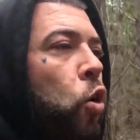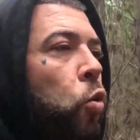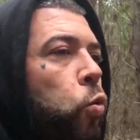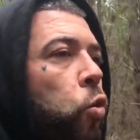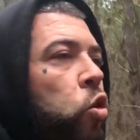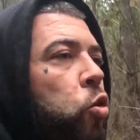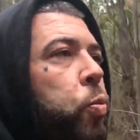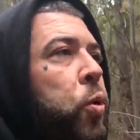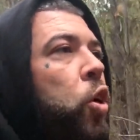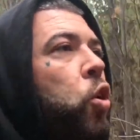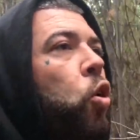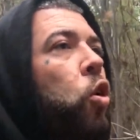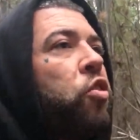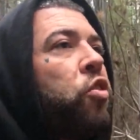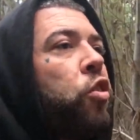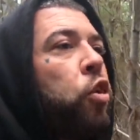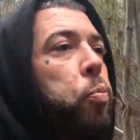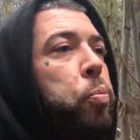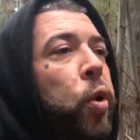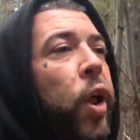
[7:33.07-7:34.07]
was
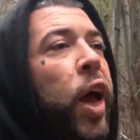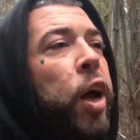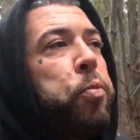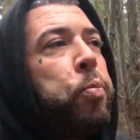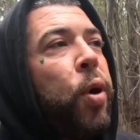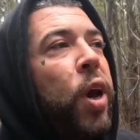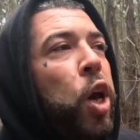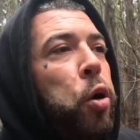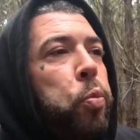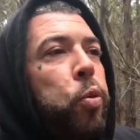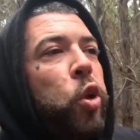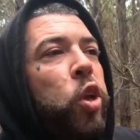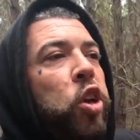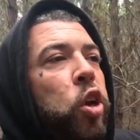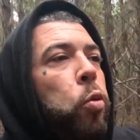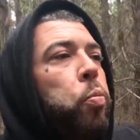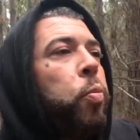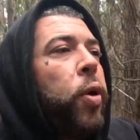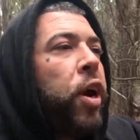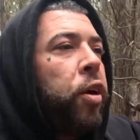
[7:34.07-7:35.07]
because the black people in
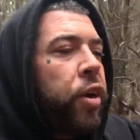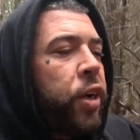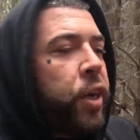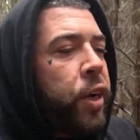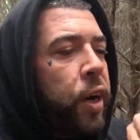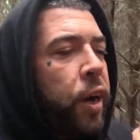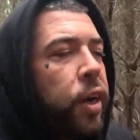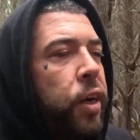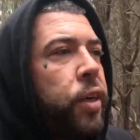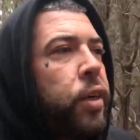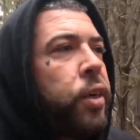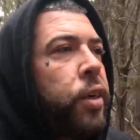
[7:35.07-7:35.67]
America